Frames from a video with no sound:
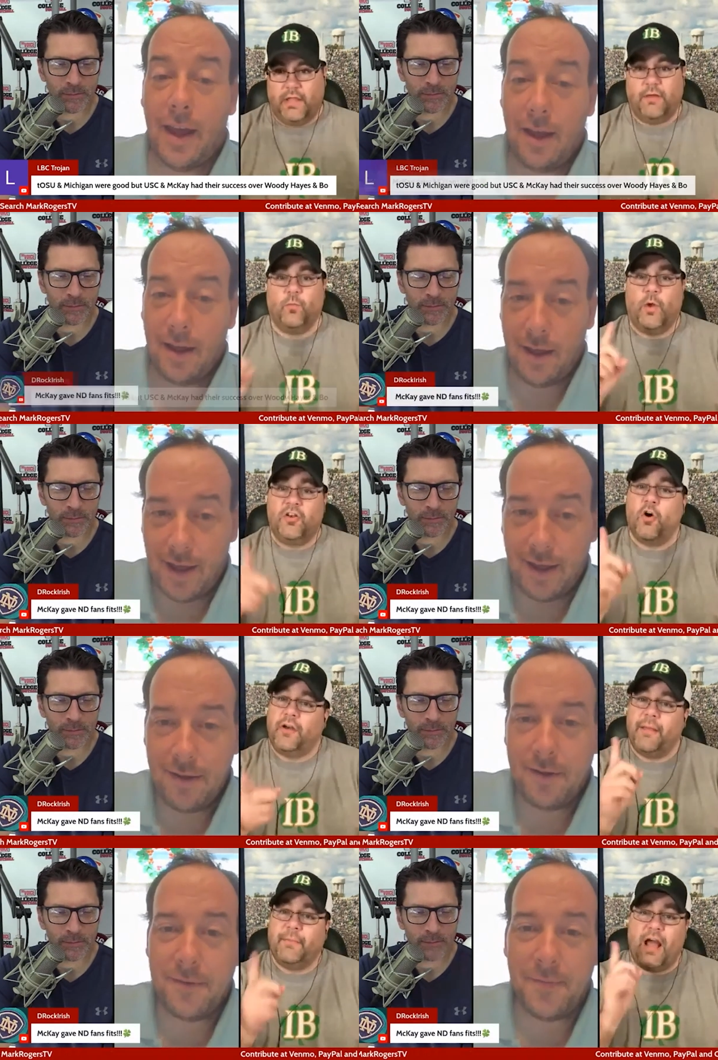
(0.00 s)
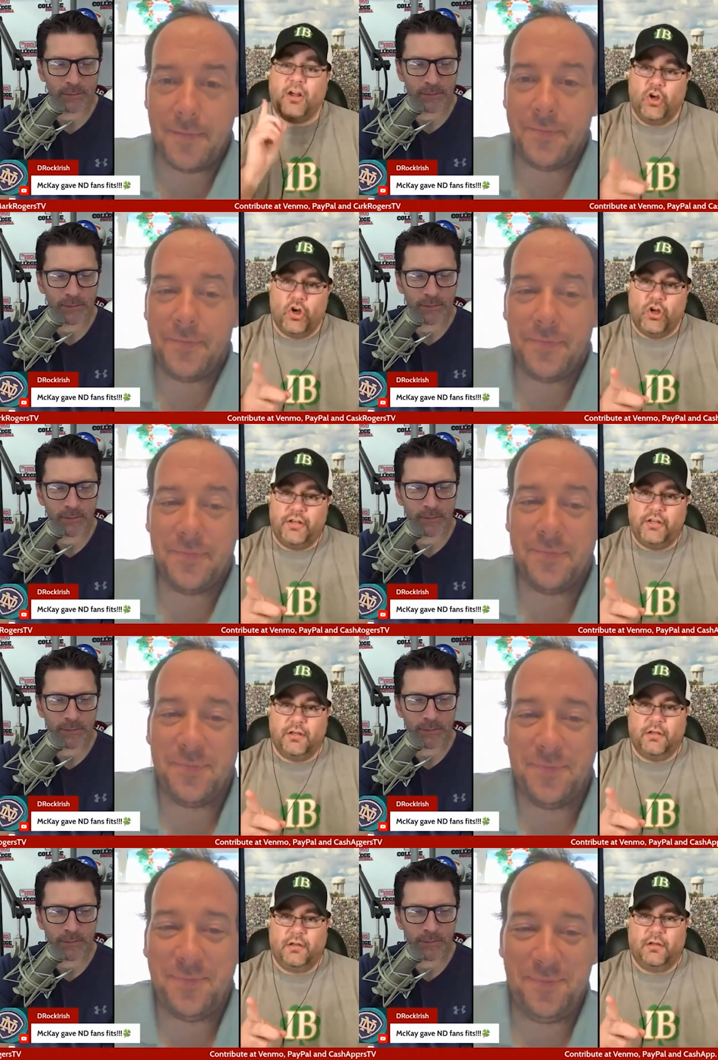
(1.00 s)
Speaker 1: And when Notre Dame got good,
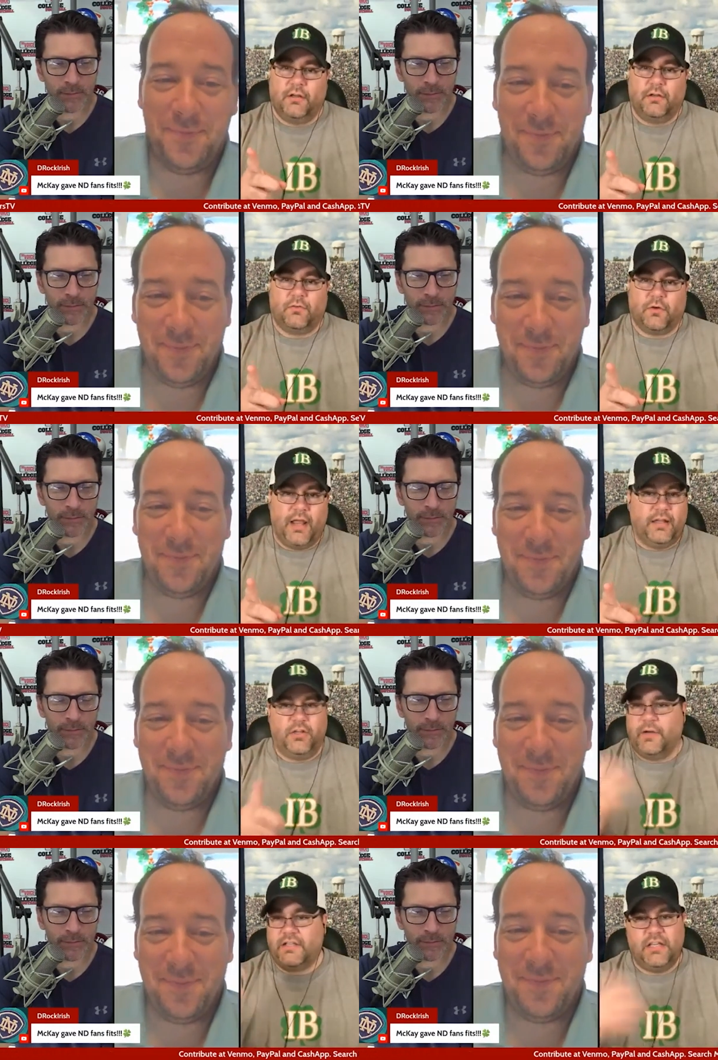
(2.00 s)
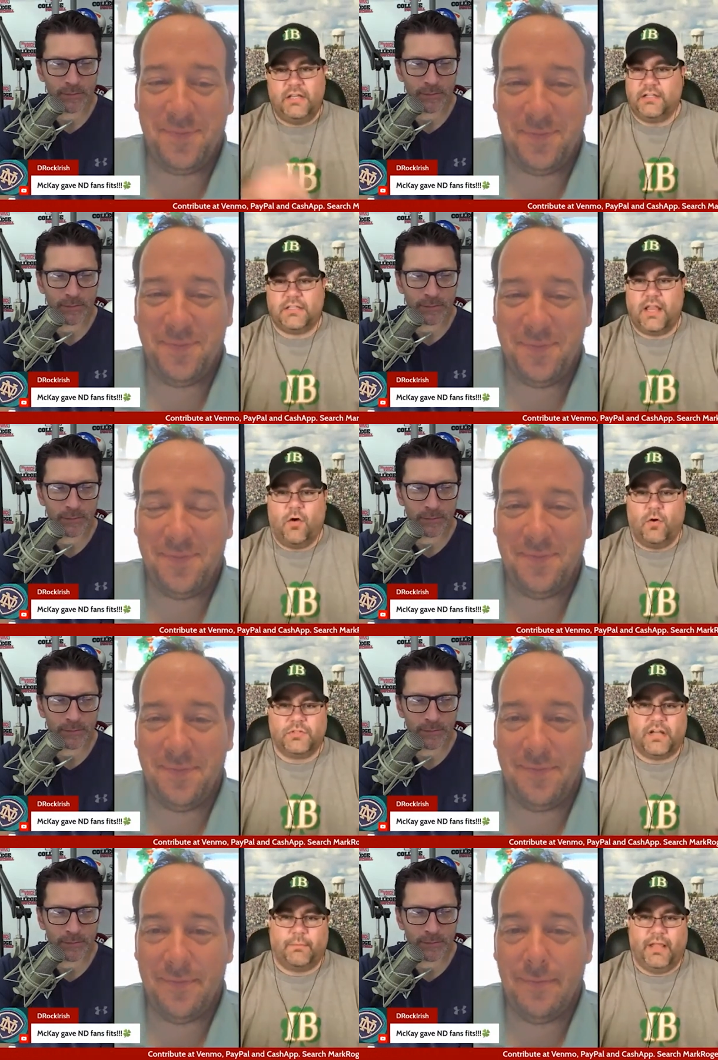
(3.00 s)
right? USC didn't say, oh, we'll
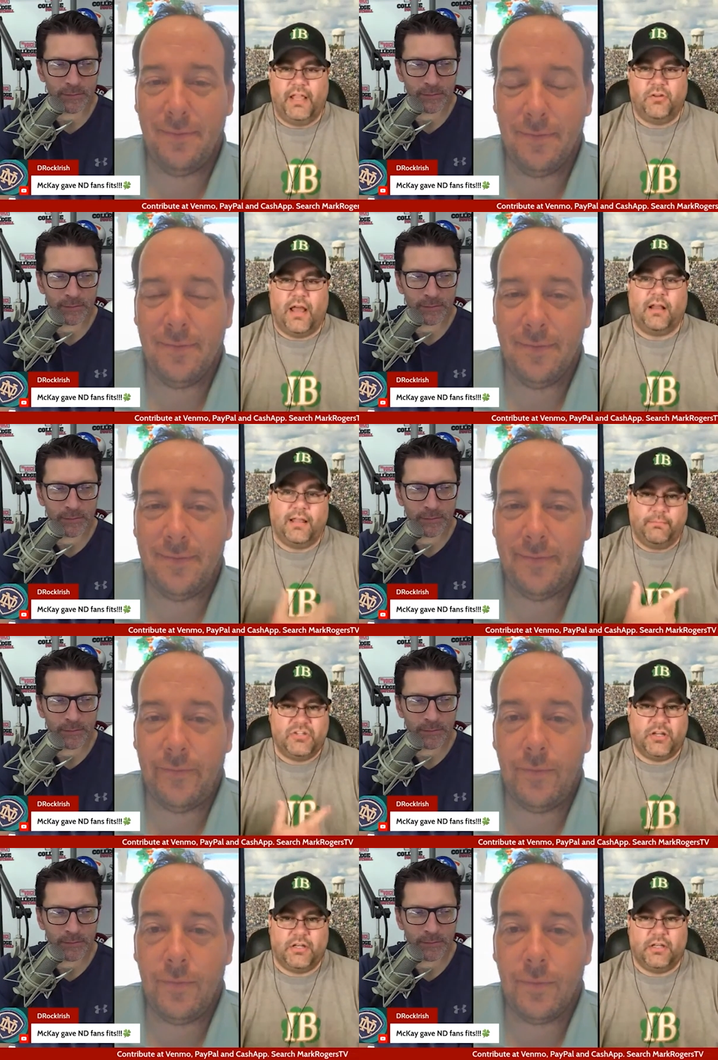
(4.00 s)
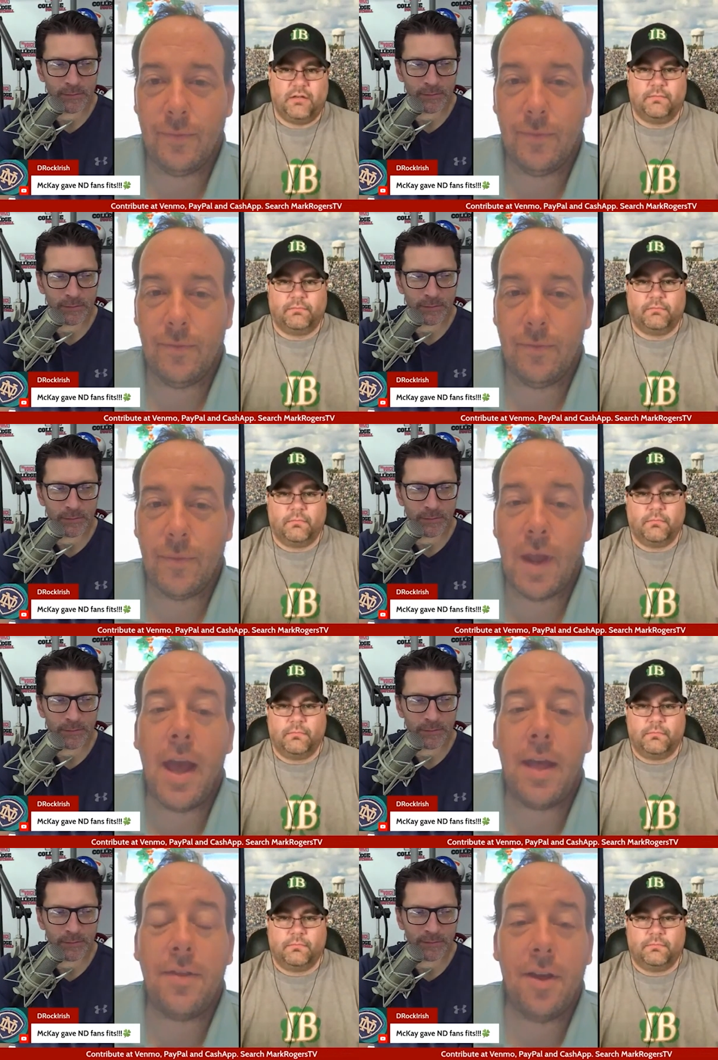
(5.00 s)
stop playing you now like Michigan did.
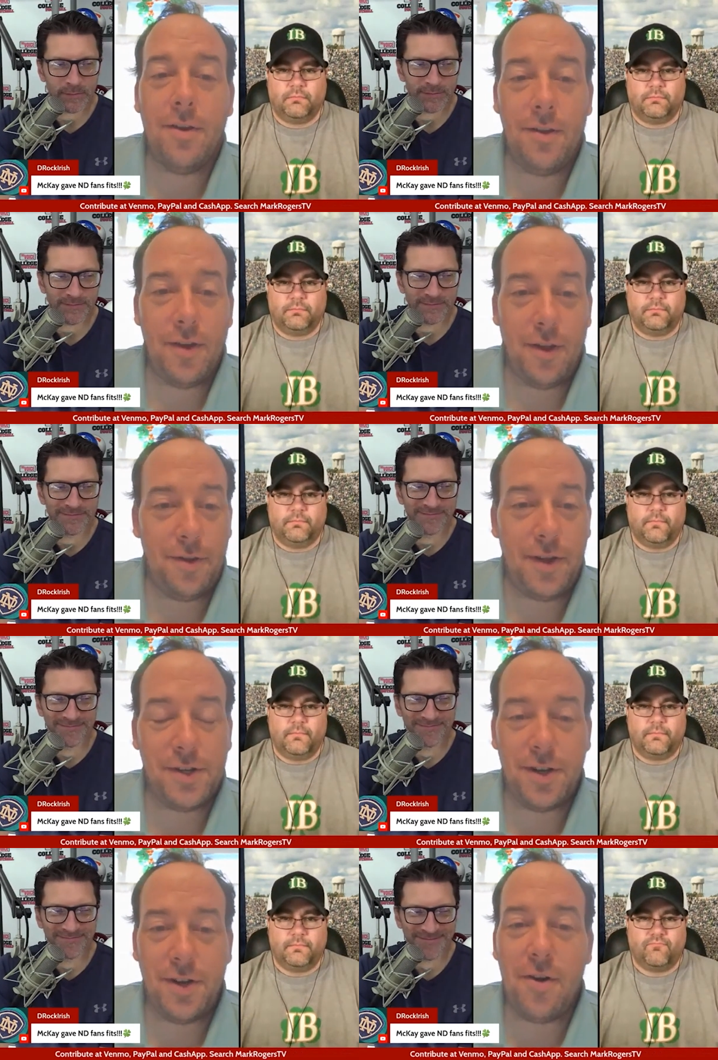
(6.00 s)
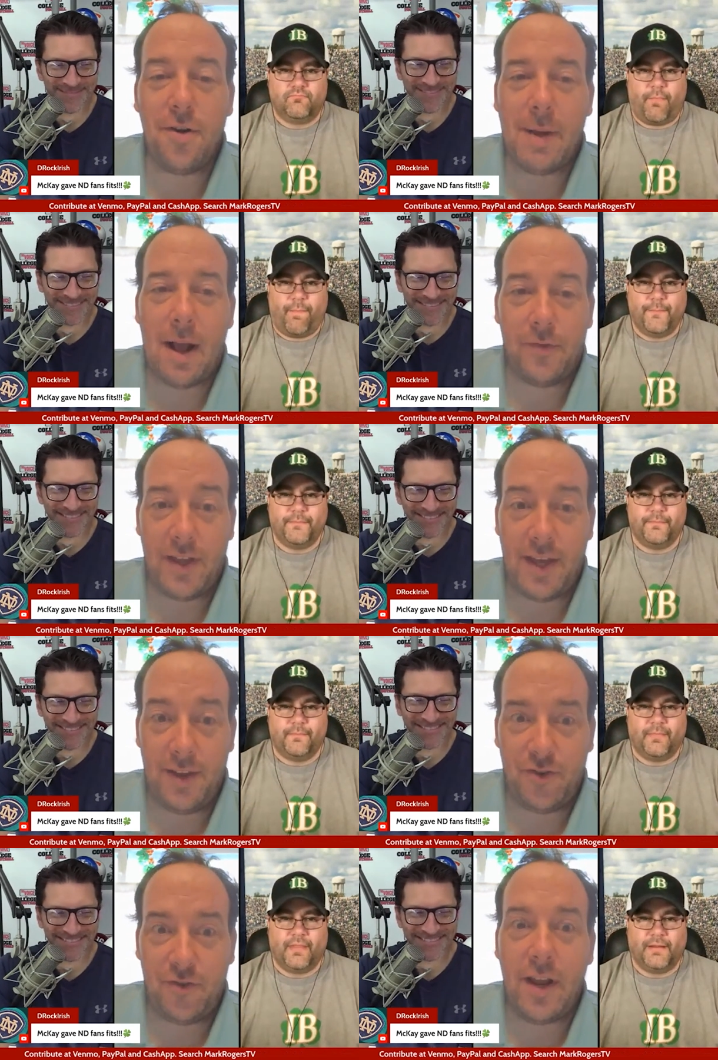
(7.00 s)
Speaker 2: And the other the other thing to note about the
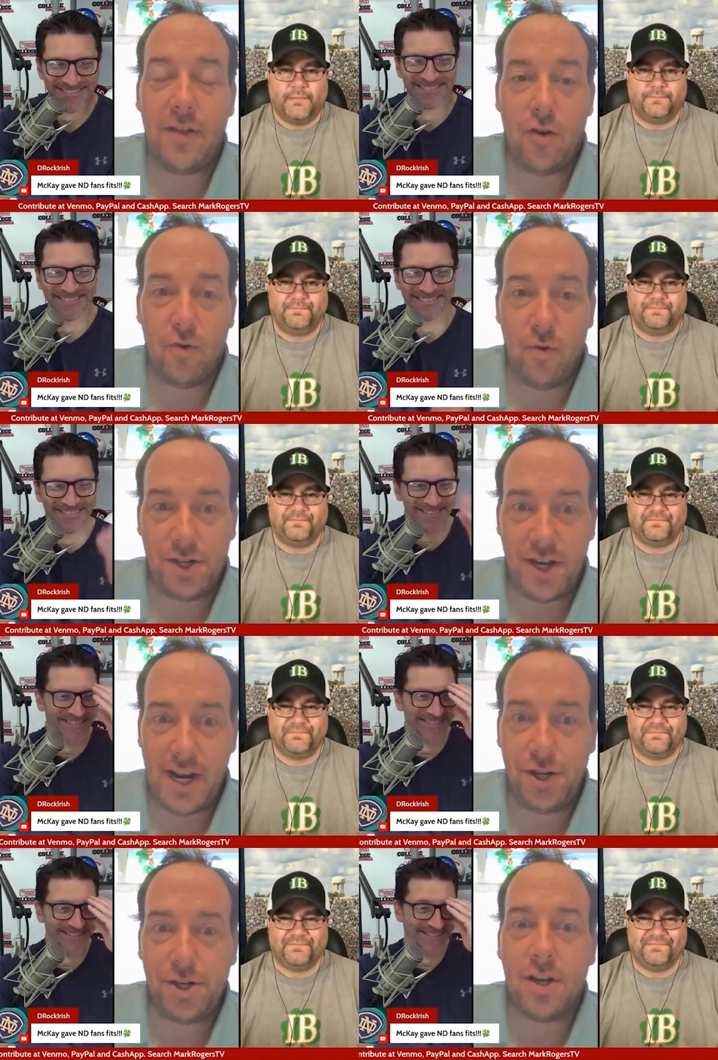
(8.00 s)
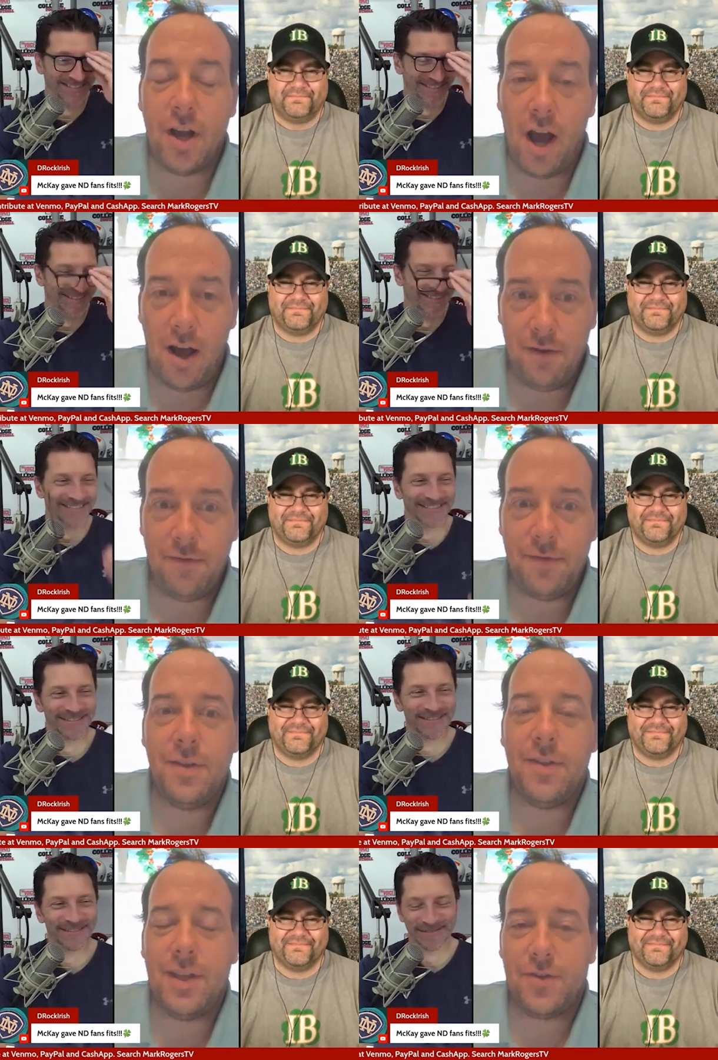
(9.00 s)
history and the origination of
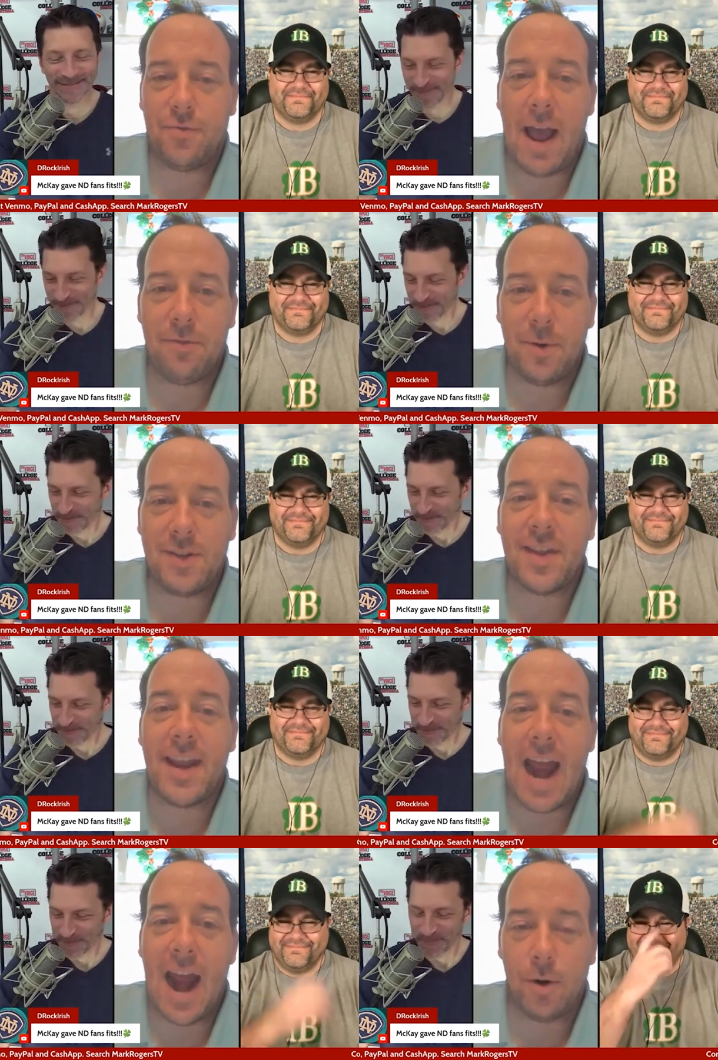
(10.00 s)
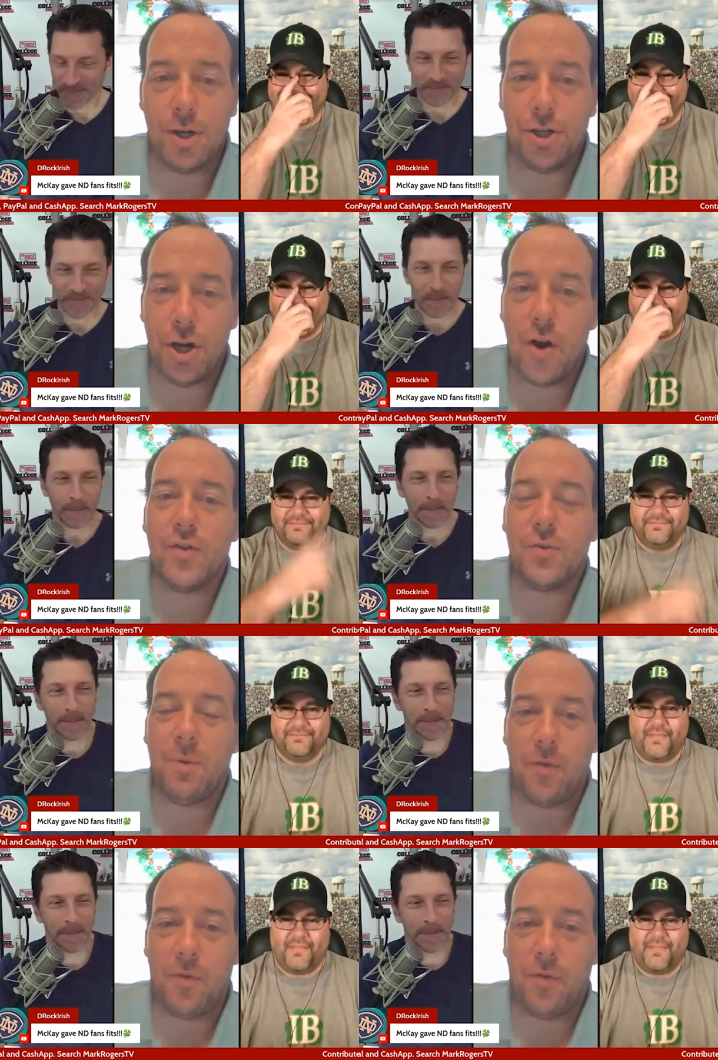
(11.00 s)
this rivalry is that Howard Jones,